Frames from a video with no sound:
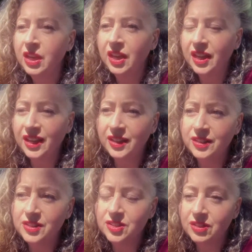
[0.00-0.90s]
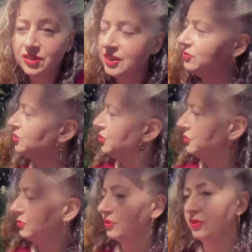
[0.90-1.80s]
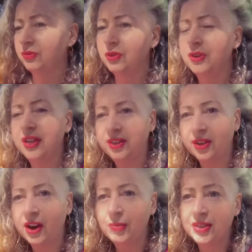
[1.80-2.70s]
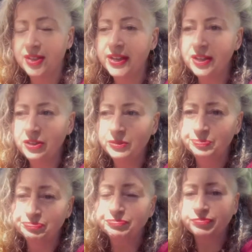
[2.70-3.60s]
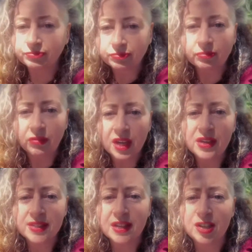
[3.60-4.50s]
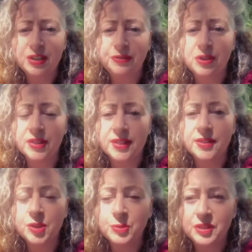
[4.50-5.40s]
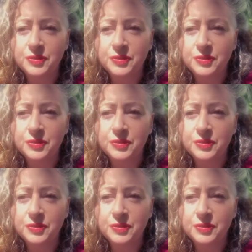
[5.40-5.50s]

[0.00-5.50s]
And even though, okay, the karmic cycle is actually a false system, it's a